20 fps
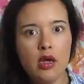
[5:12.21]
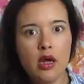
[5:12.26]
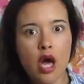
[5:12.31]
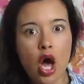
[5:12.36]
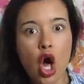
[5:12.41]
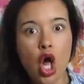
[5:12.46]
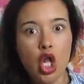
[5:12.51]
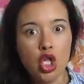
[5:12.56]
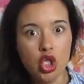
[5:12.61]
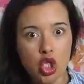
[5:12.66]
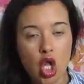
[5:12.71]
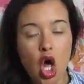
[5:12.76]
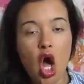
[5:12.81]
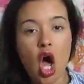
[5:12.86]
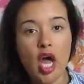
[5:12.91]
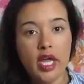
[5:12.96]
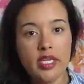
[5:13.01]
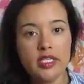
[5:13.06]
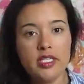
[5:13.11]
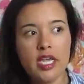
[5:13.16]

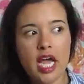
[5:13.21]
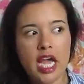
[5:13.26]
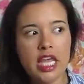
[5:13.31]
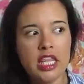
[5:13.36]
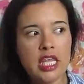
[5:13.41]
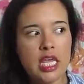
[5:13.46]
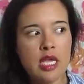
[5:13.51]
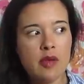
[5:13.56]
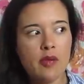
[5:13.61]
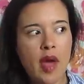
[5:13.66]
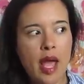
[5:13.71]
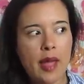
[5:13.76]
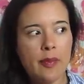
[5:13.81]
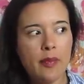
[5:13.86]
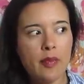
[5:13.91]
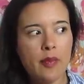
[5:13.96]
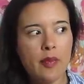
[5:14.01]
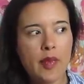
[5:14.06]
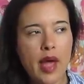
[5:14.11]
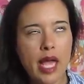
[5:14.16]
I think my
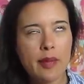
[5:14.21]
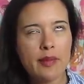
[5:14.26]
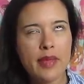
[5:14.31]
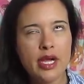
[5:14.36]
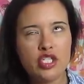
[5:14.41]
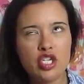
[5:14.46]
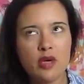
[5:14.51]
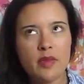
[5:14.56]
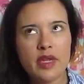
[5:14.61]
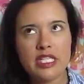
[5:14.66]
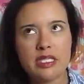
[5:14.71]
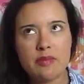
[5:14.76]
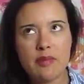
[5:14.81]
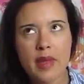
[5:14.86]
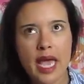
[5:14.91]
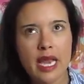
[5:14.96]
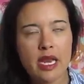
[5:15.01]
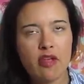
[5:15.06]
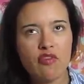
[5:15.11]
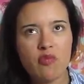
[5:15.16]
measurements
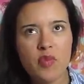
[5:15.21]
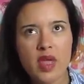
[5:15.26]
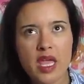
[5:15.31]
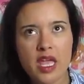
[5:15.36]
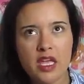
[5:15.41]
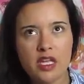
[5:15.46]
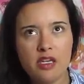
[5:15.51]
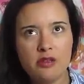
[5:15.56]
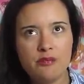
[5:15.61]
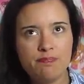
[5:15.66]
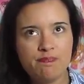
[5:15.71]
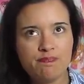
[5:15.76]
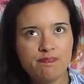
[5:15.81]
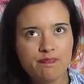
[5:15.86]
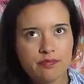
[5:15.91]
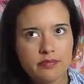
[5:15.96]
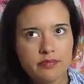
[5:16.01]
might have been